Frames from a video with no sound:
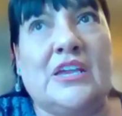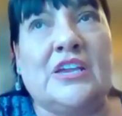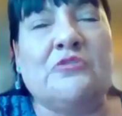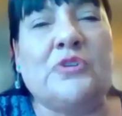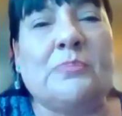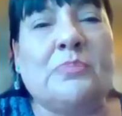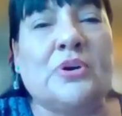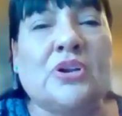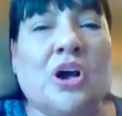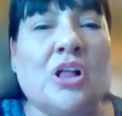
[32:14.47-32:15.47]
if we
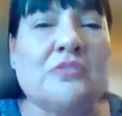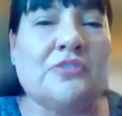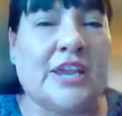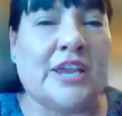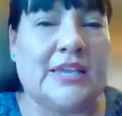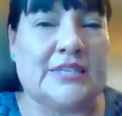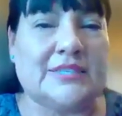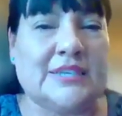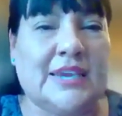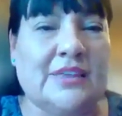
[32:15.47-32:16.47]
put all of our heads
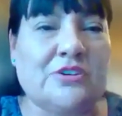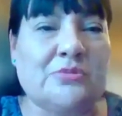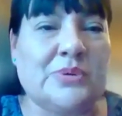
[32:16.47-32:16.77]
together,